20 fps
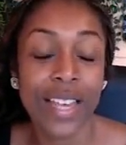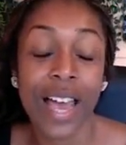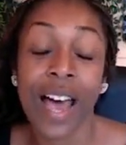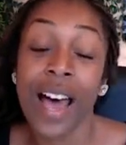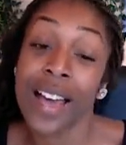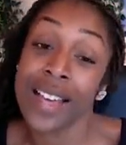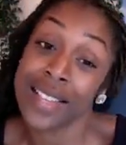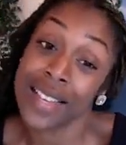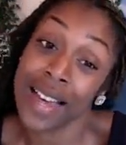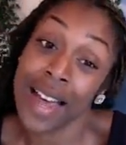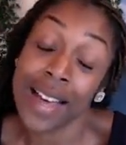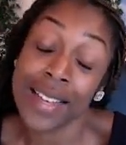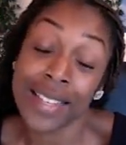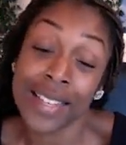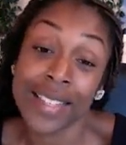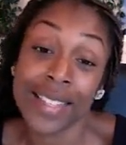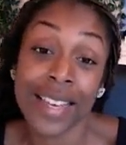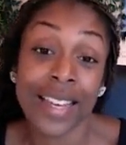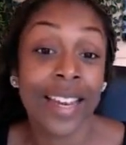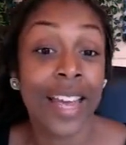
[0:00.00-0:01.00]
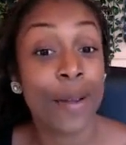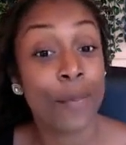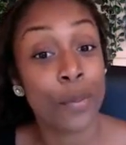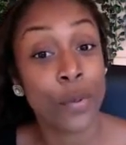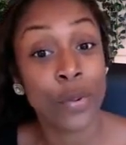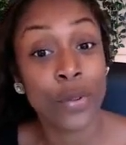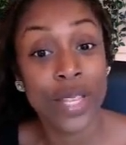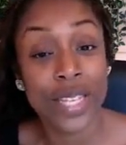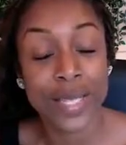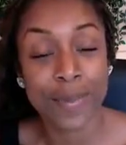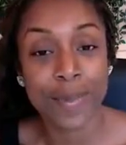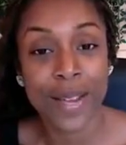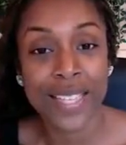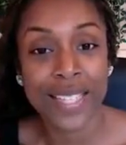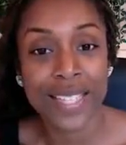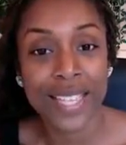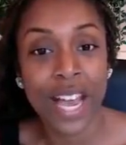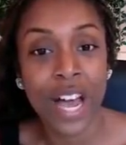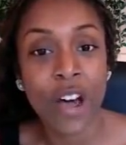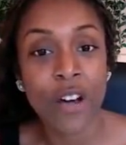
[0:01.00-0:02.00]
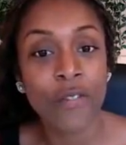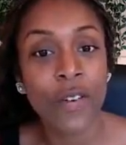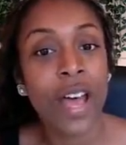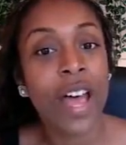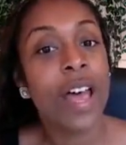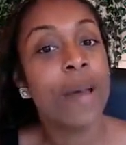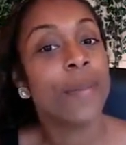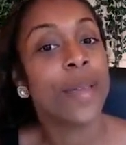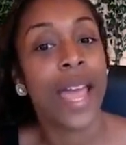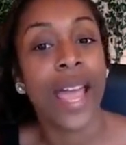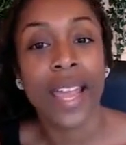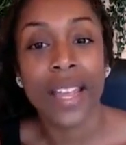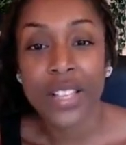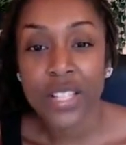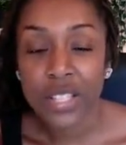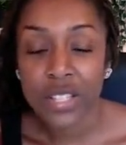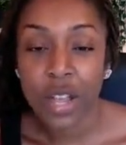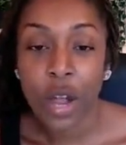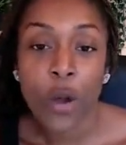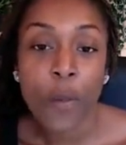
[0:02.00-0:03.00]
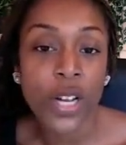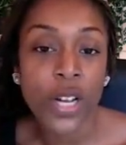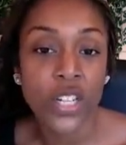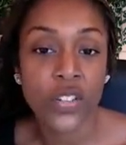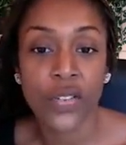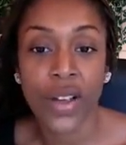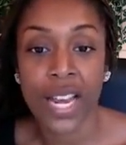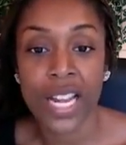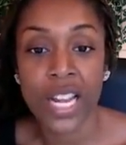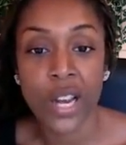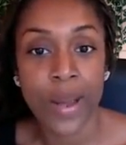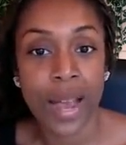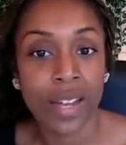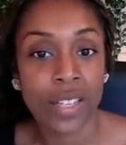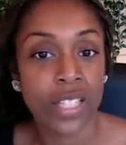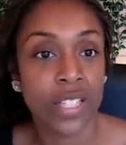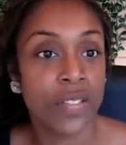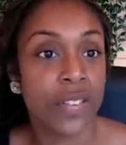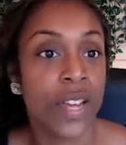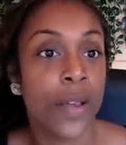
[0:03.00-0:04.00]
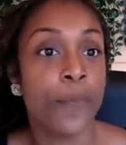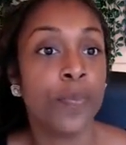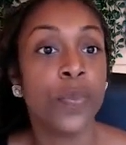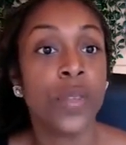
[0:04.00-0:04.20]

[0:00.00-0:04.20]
As I, as I said, I bought this myself, getting so much value out of it.